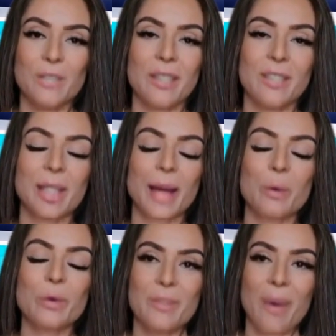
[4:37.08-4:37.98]
The
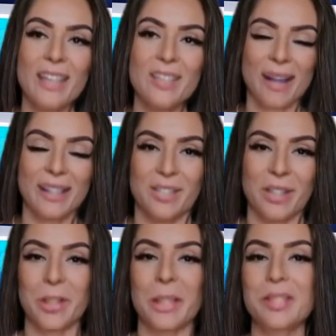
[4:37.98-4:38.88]
study was based on a
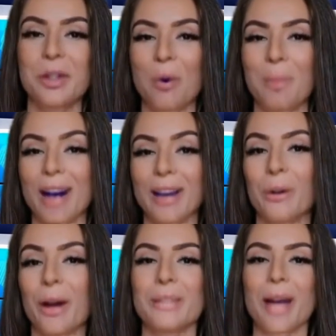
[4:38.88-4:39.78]
statistical
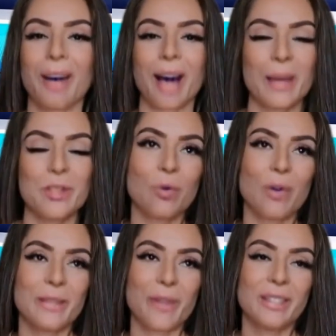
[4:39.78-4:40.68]
model and not actual
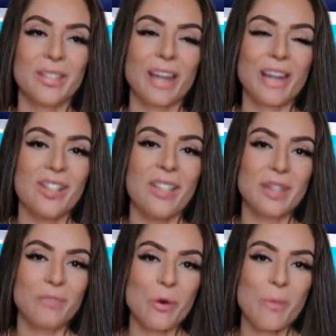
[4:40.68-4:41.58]

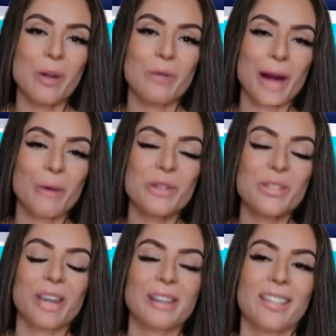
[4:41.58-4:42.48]
investigations of coronavirus
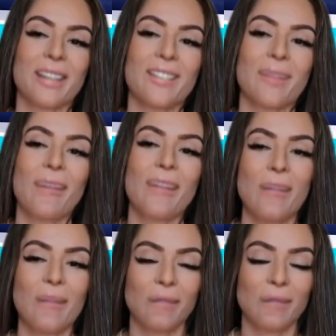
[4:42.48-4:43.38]
cases.
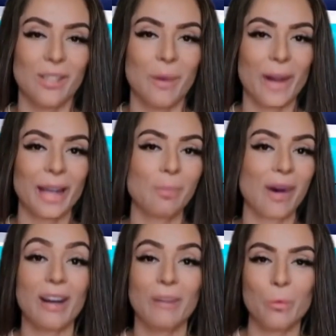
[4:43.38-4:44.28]
The
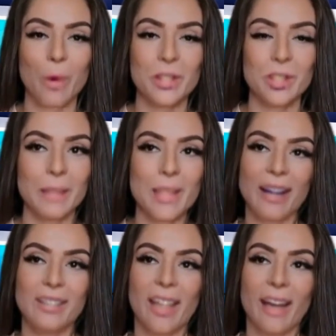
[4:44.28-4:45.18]
paper, which did
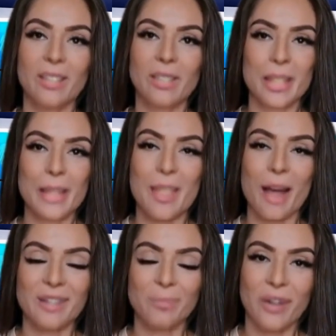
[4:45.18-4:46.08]
not cite disease
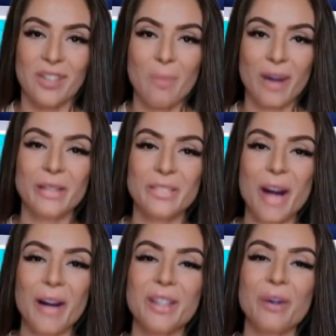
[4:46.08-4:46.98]
experts among its
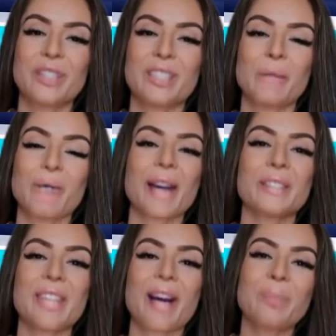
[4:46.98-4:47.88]
authors,
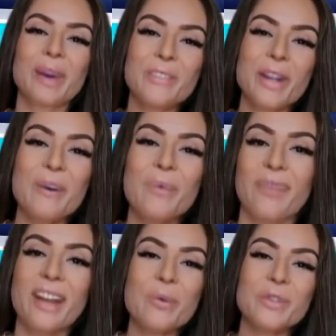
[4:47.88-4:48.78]
has not been
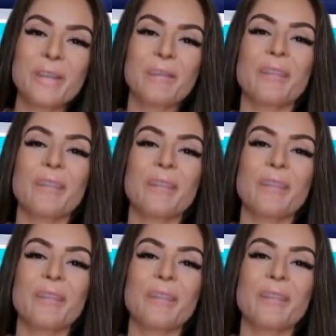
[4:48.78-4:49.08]
peer-reviewed.